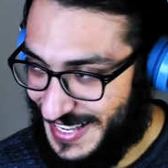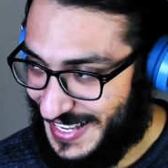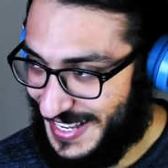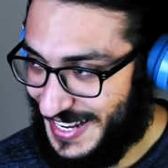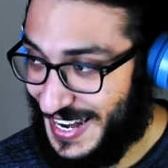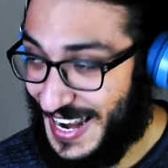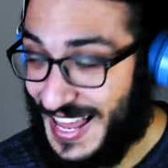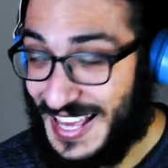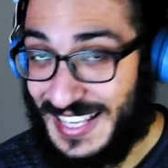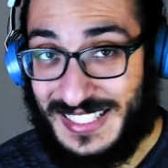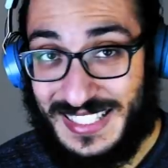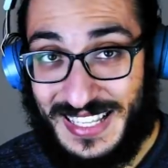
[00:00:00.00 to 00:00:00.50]

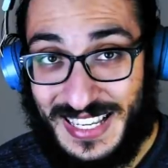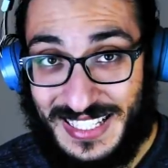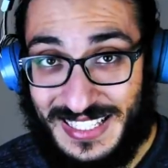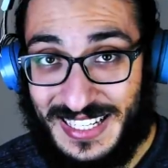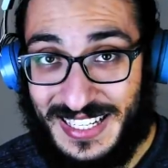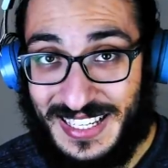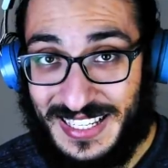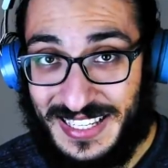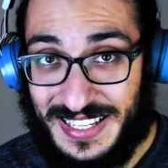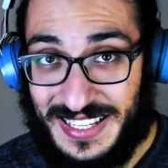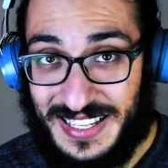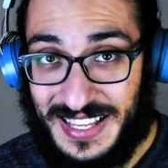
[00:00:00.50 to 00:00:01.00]
Last
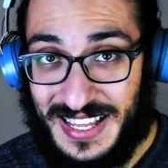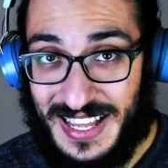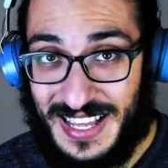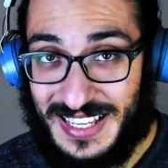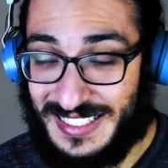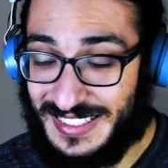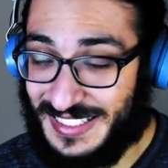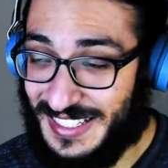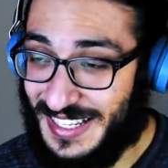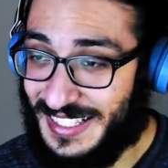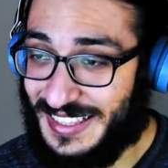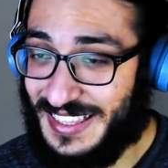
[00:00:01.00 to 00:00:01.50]
Edane, I
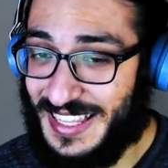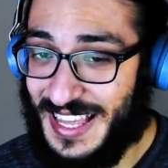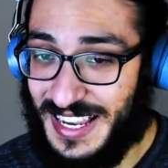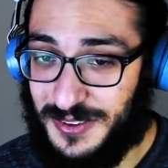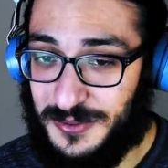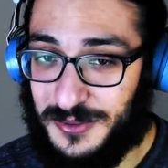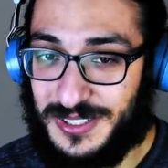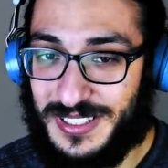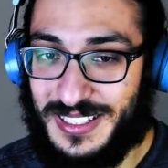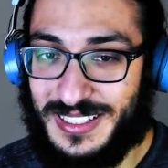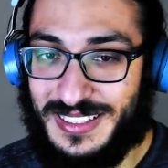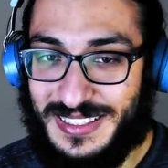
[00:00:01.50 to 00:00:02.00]
said that
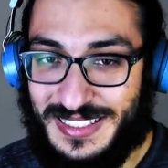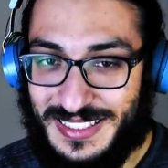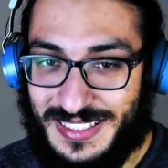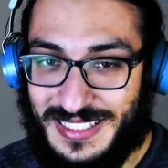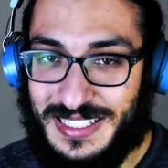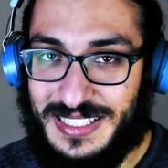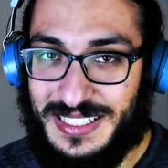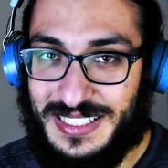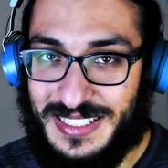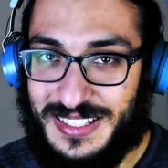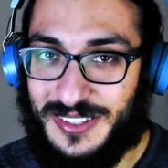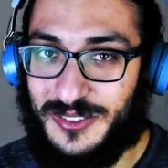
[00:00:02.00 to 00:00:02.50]
it was
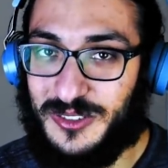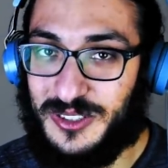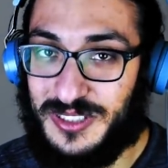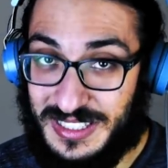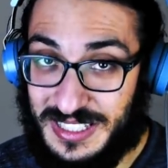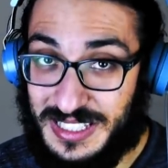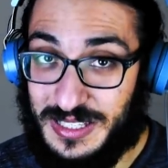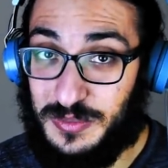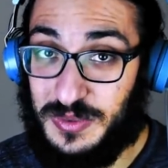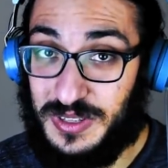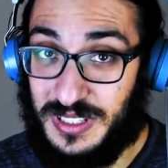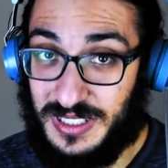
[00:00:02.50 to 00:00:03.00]

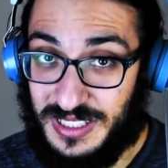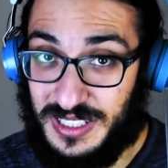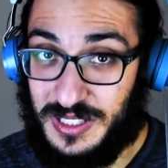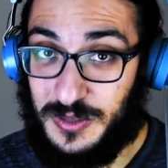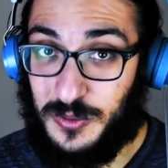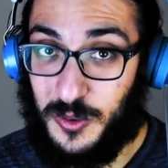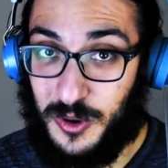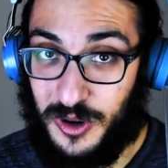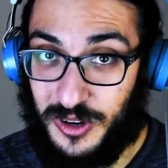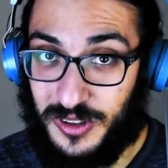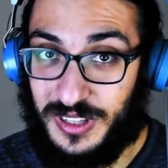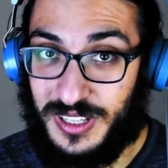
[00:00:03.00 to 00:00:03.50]
TBD
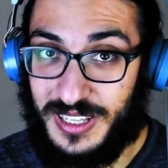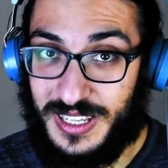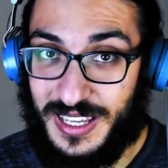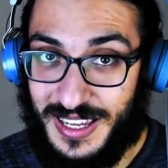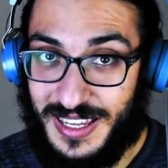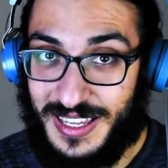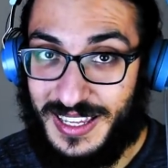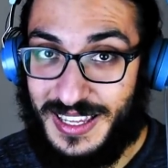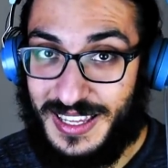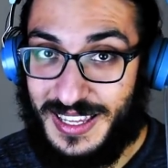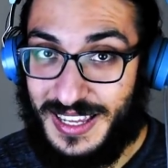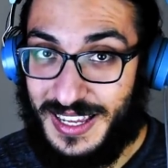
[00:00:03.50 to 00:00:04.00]
worthy, yeah?